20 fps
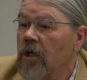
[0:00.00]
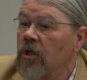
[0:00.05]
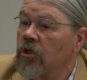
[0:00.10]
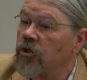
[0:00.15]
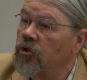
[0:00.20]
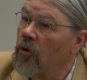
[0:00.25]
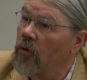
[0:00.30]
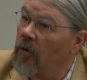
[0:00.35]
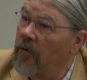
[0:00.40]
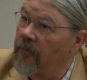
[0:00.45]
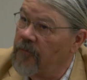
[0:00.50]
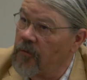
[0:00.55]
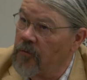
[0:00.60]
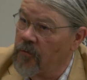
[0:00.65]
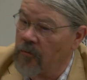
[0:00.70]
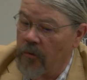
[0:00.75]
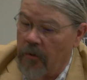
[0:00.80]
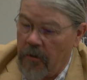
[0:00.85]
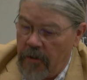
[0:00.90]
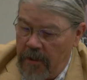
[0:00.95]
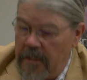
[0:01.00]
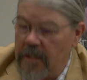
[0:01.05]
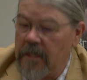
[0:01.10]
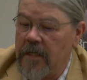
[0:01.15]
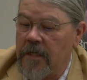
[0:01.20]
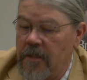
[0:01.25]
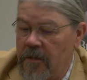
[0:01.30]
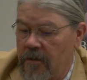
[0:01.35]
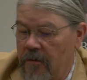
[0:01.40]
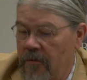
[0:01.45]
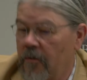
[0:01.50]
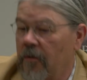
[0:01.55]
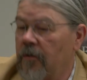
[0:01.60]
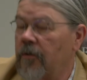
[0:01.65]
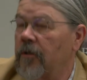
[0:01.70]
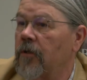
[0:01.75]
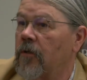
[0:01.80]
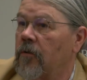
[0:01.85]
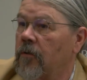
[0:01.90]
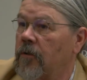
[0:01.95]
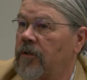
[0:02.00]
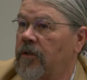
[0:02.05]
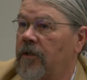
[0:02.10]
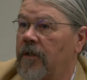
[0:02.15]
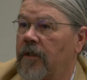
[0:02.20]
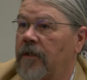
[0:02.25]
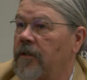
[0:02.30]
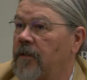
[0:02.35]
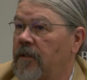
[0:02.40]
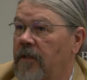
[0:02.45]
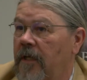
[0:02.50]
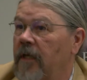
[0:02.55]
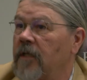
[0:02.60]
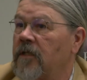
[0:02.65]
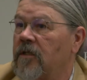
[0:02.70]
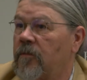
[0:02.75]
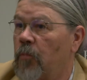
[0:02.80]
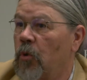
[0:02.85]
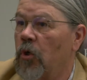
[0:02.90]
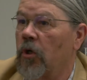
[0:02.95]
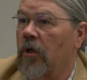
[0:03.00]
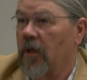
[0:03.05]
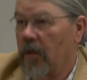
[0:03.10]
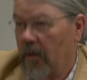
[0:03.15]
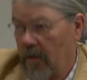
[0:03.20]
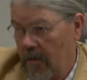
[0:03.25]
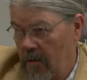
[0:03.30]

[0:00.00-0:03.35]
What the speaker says: So if you were in your North Dakota Studies textbook